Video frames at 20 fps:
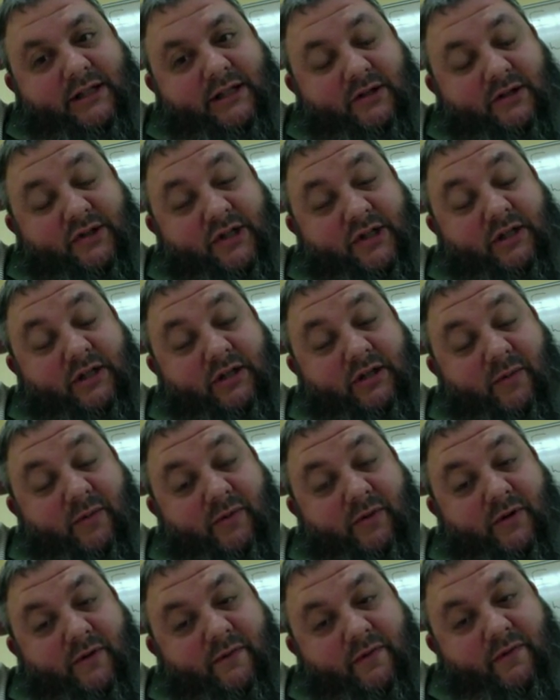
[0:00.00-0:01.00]
There's a
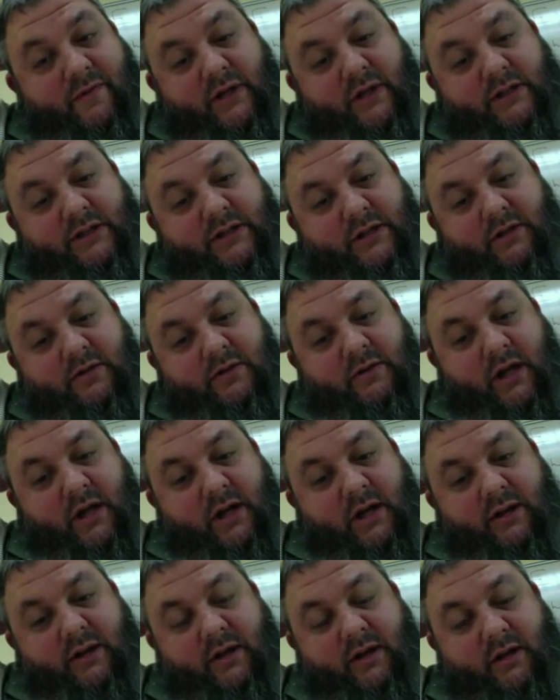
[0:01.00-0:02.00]
couple different ways to do
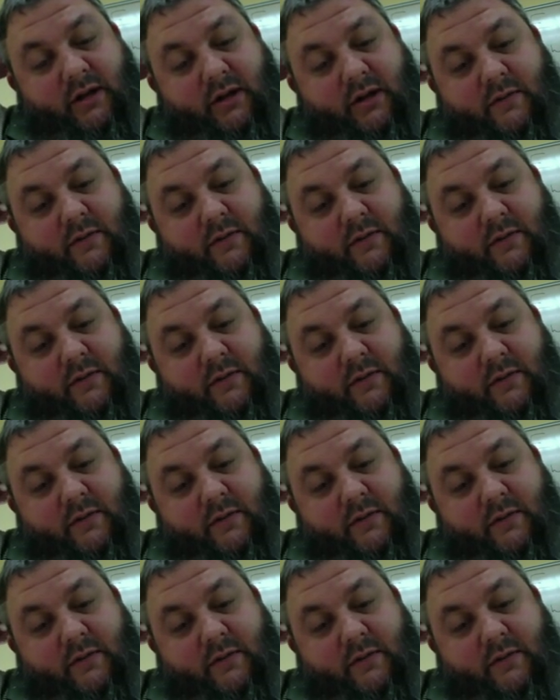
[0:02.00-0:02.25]
that, I think.